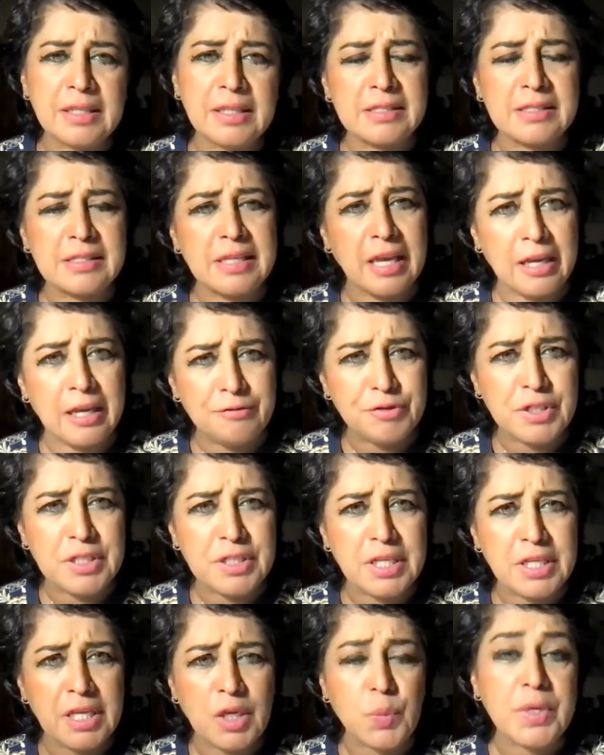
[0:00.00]
that every
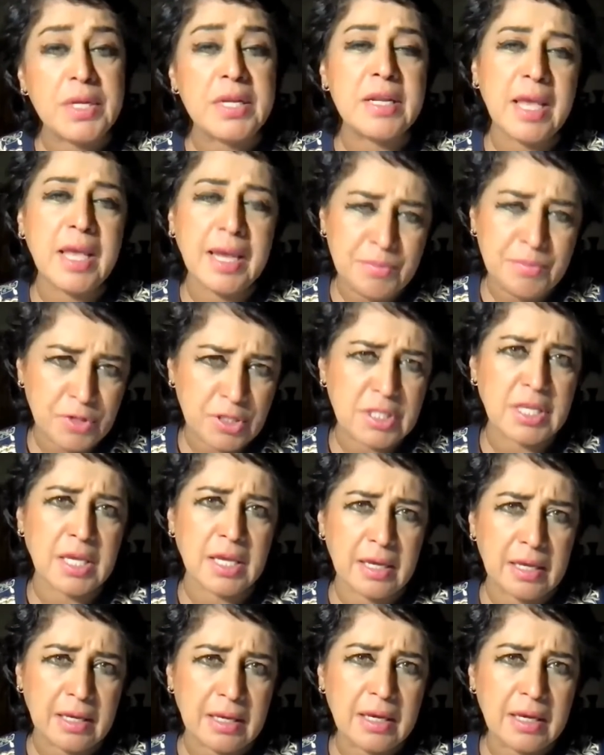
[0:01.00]
day we name the
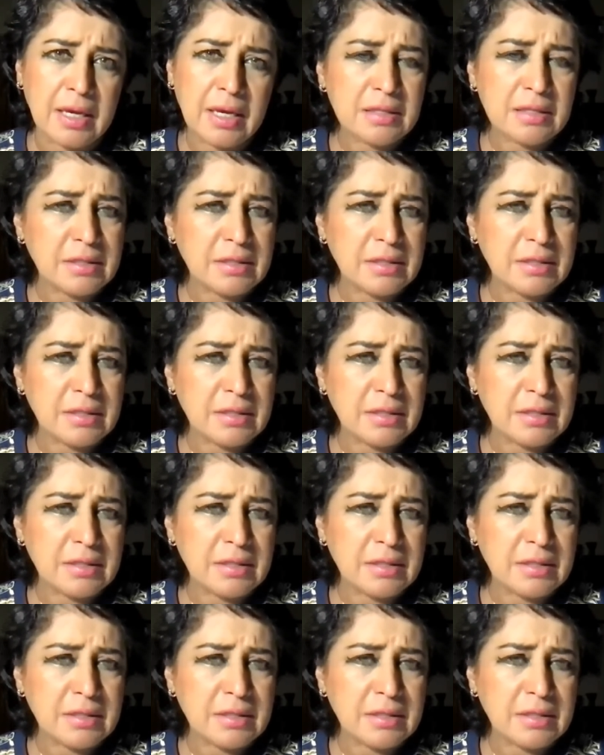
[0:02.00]
day,